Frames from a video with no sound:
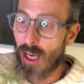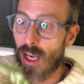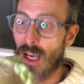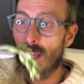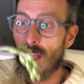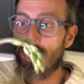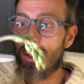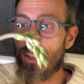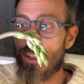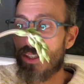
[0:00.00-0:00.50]

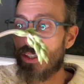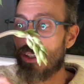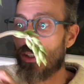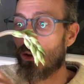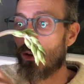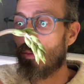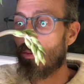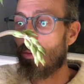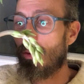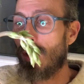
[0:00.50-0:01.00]
And this is
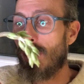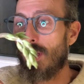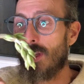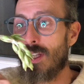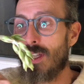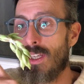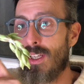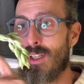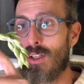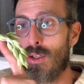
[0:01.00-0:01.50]
a
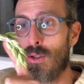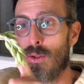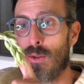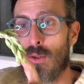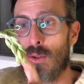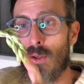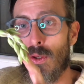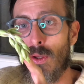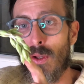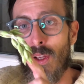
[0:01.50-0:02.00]
really
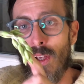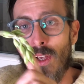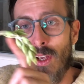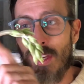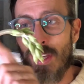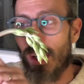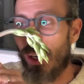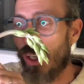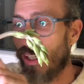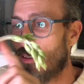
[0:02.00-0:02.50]
cool
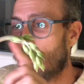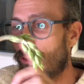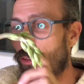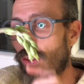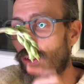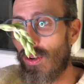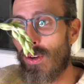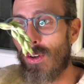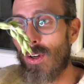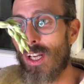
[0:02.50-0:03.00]

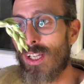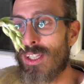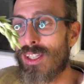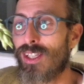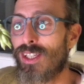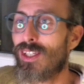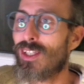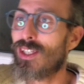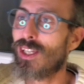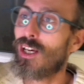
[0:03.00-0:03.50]
inflorescence.